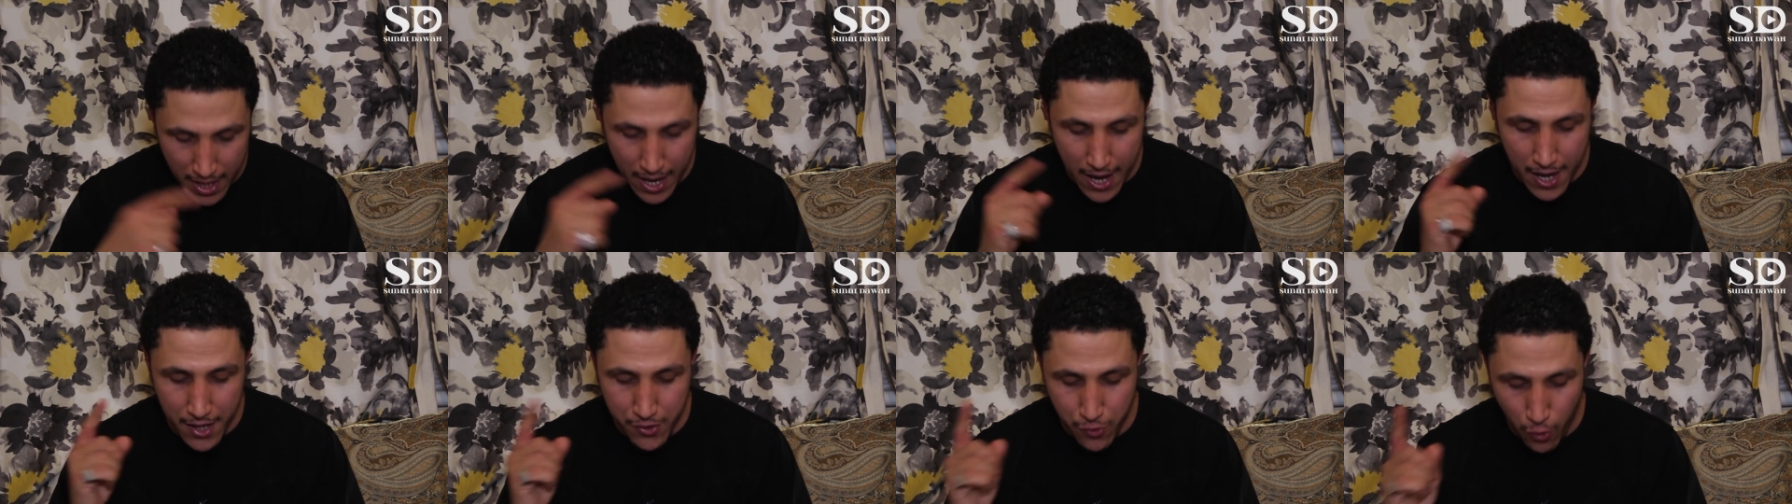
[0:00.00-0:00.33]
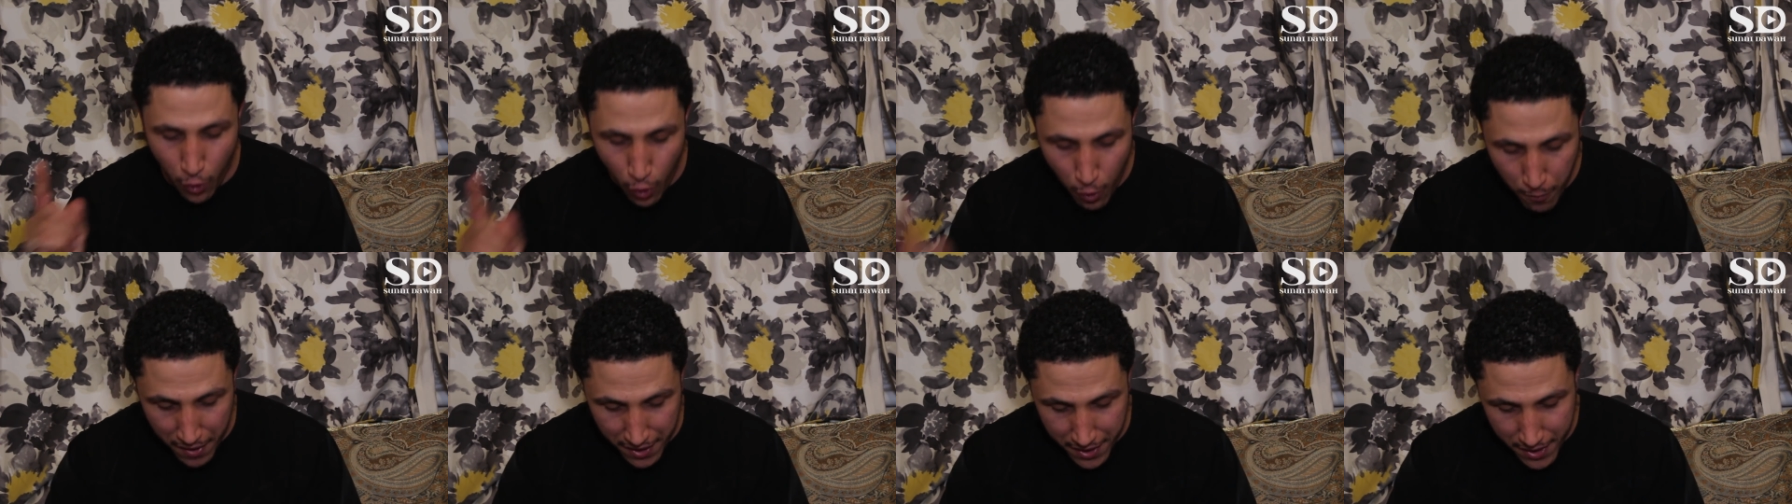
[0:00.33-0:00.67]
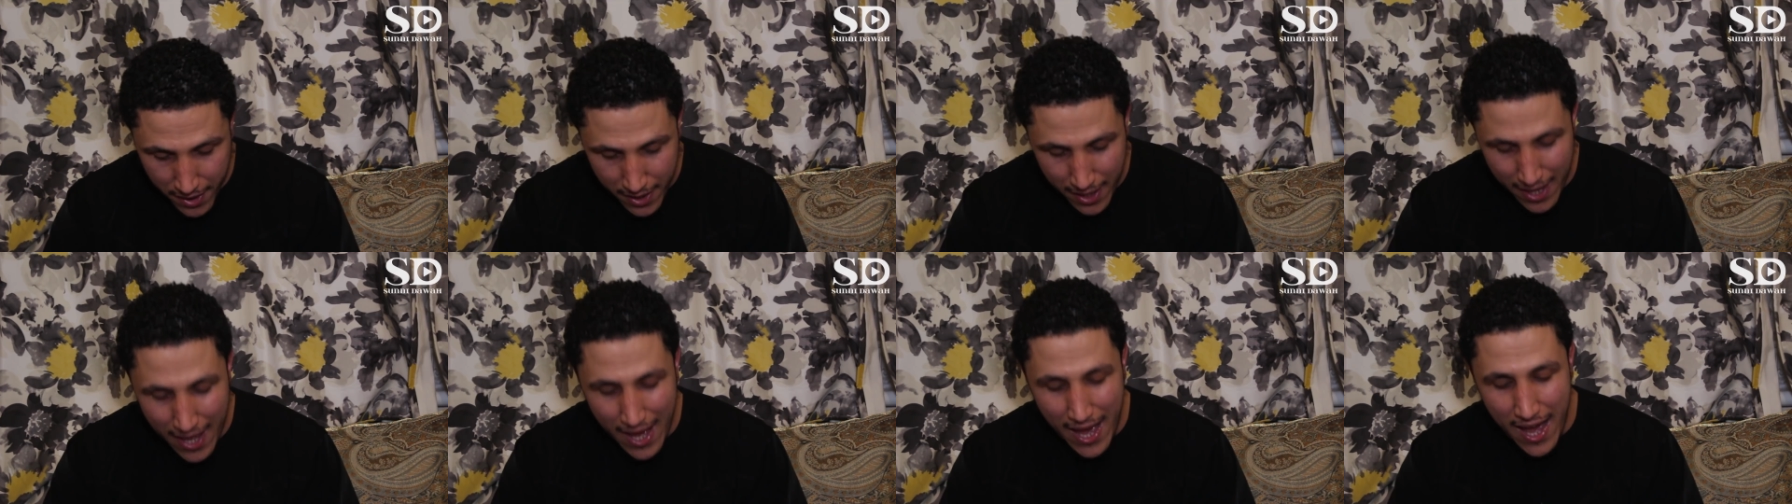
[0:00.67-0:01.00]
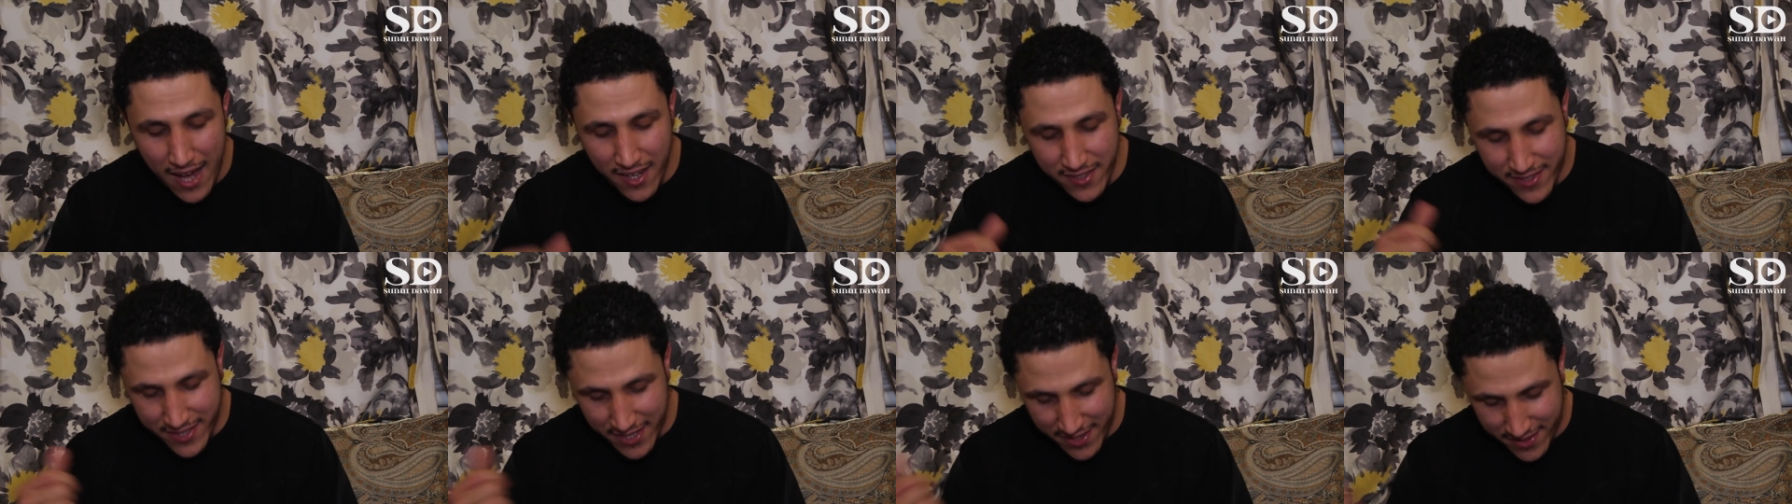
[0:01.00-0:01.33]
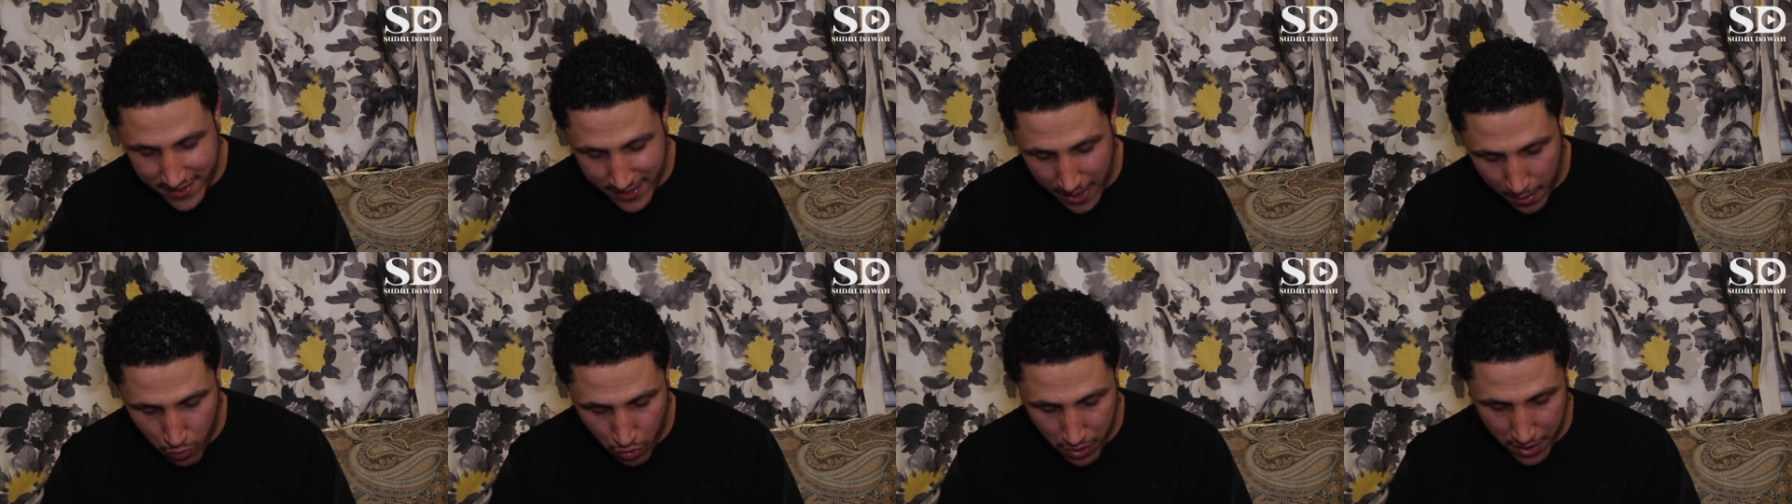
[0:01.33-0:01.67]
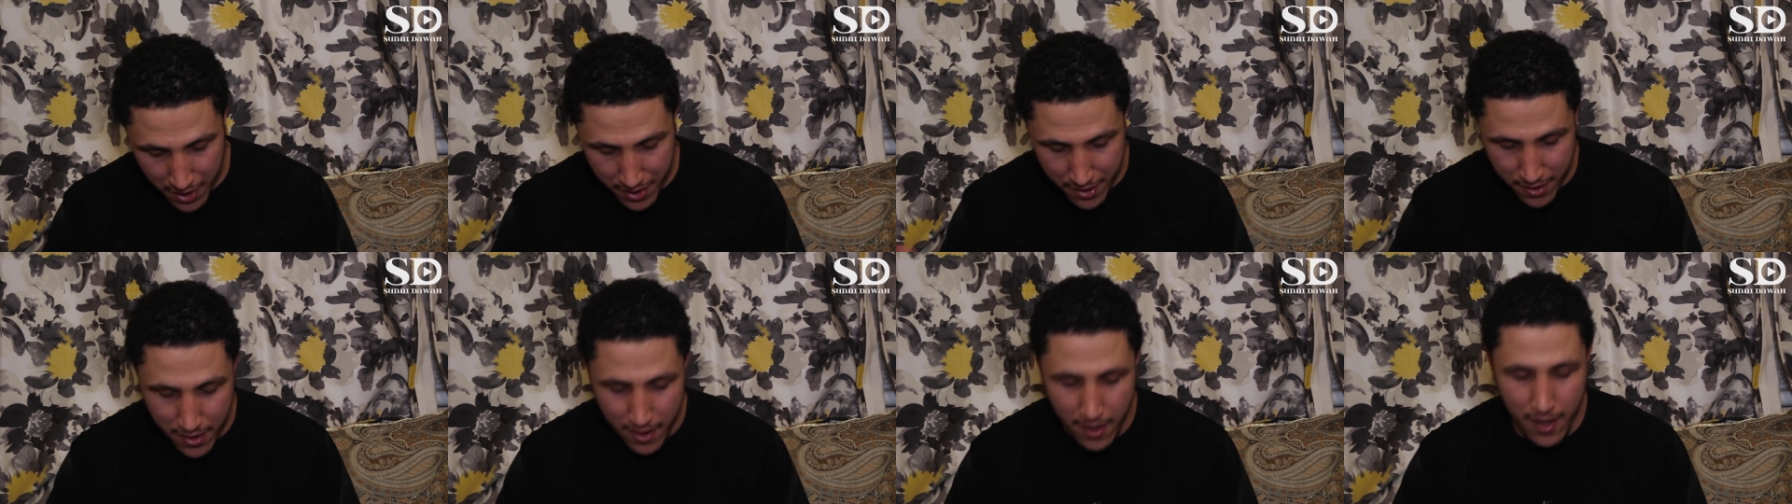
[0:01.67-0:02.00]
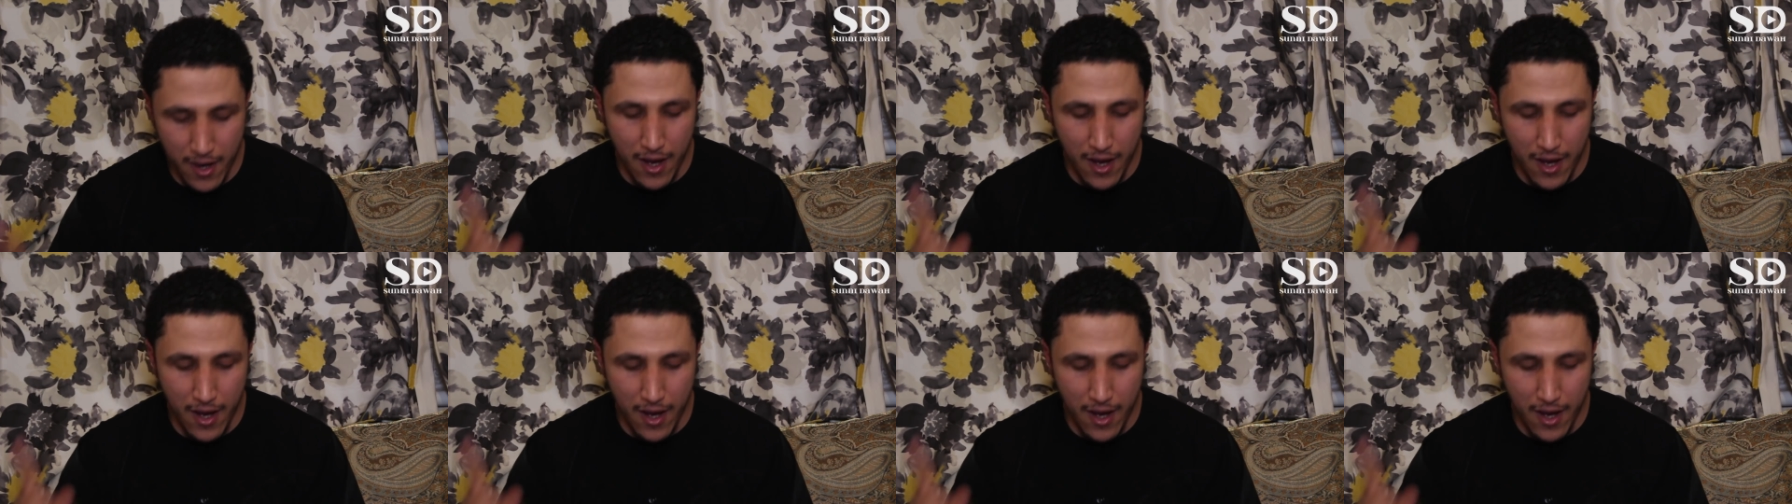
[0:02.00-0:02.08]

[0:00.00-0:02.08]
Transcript: and Umar entered somewhere.